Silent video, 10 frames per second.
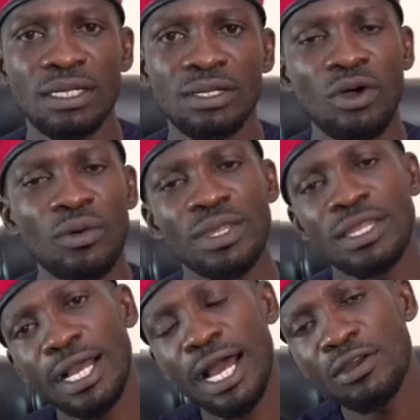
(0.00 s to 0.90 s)
knowing the
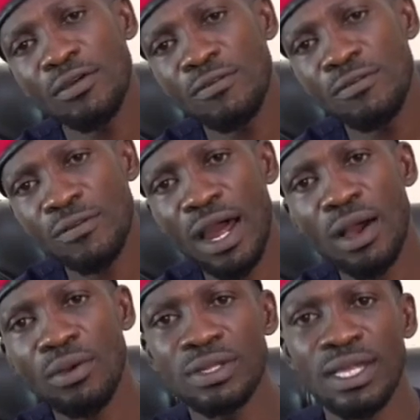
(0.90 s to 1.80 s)
kind of
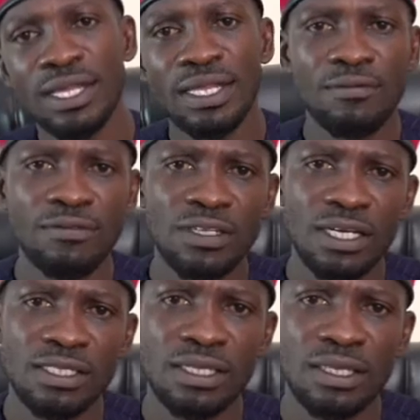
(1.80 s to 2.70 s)
fraud that they've
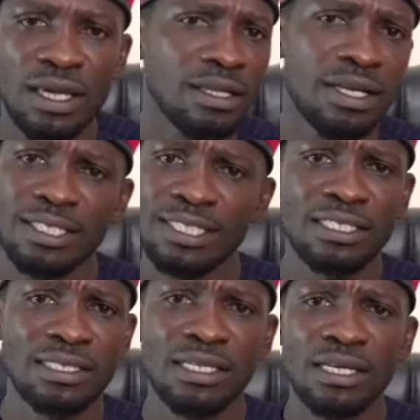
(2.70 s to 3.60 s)
just, they, they
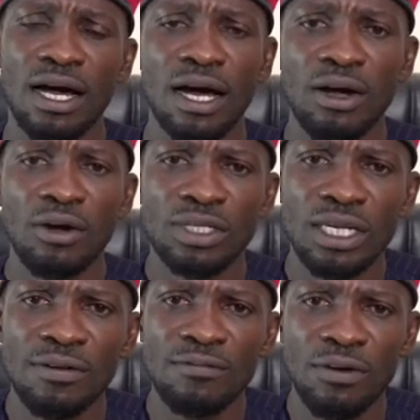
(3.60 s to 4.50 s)
just uh,
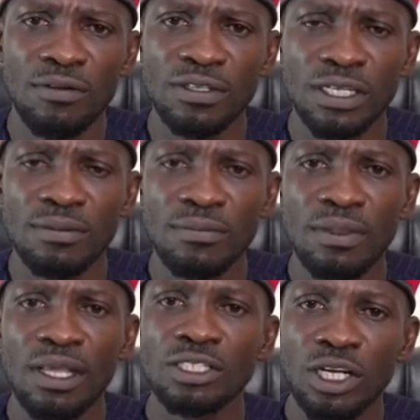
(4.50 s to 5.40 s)
gotten involved in,
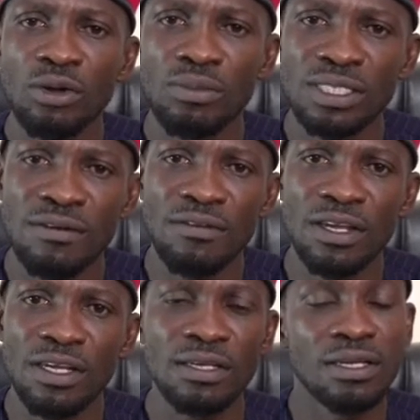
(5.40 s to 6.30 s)
General
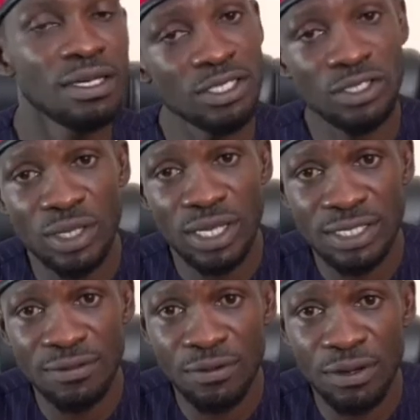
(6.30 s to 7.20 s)
Museveni and Sonia
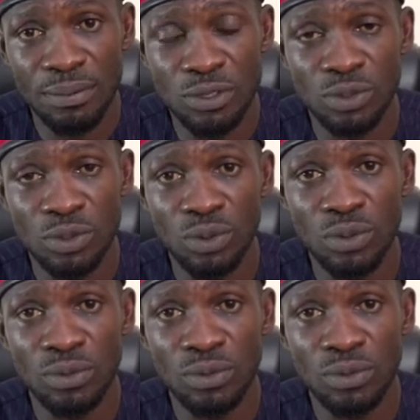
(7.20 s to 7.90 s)
Azifola Busungu.